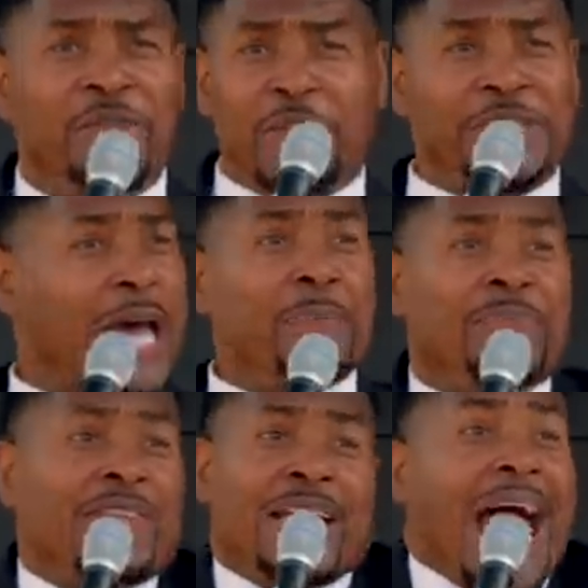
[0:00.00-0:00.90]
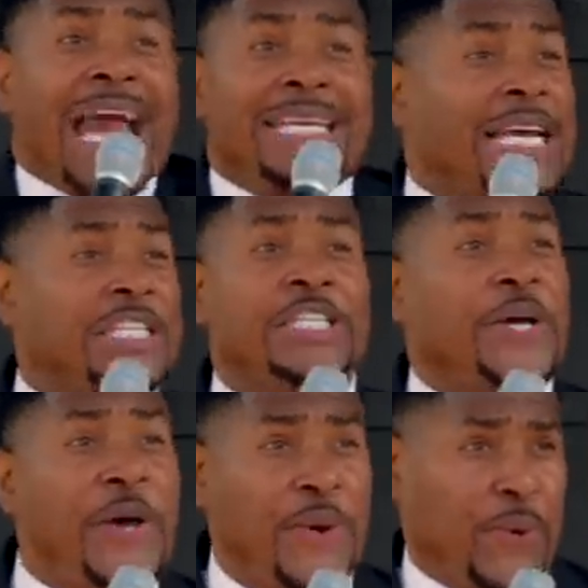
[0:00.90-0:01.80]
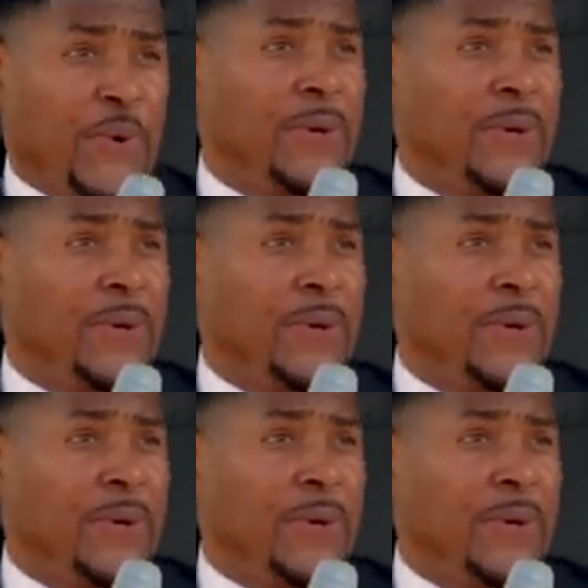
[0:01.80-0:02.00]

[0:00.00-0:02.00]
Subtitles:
for something that I didn't do?